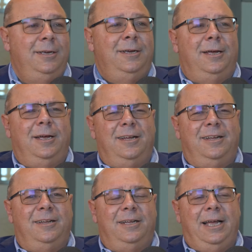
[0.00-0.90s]

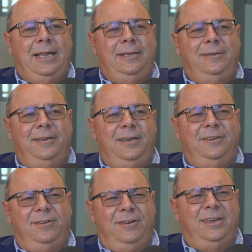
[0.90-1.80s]
And then you're
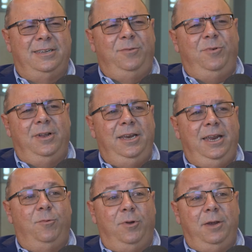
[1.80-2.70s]
sort of like, does he really
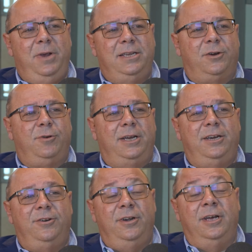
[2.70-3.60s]
need it? Well, he meets the
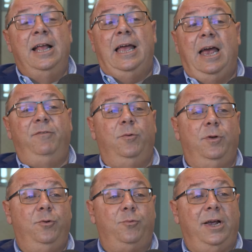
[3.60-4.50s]
criteria.
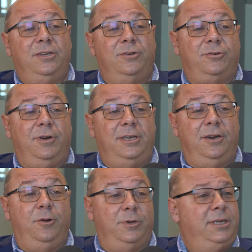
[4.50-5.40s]
Everyone who writes those
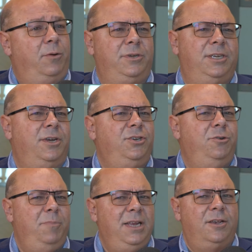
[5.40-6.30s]
criteria will say, well, just because you
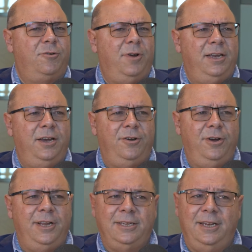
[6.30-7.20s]
meet the
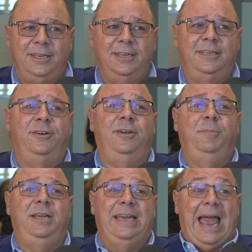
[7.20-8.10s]
criteria doesn't necessarily
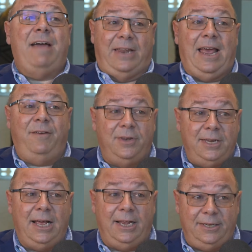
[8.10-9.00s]
mean you have to have the
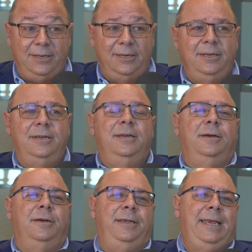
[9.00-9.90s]
test.
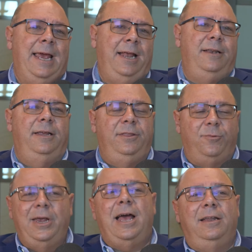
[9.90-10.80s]
Yet, in the
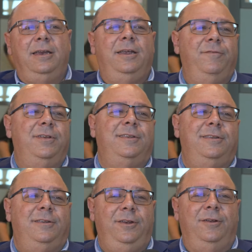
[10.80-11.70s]
reality of it,
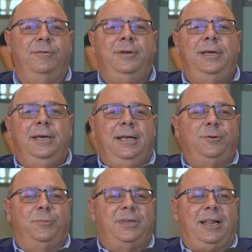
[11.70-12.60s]
it's
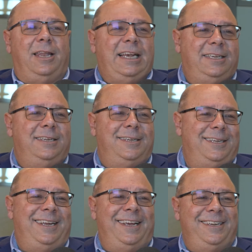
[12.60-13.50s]
almost like a license to
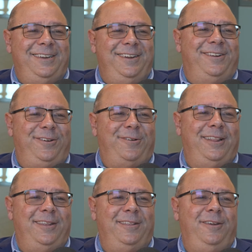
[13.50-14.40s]
test. You
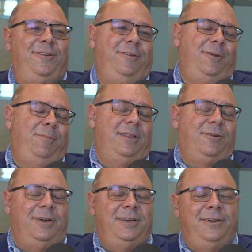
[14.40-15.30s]
meet the
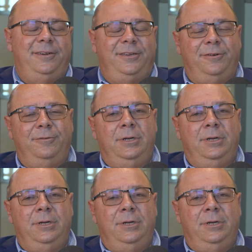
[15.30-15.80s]
criteria. So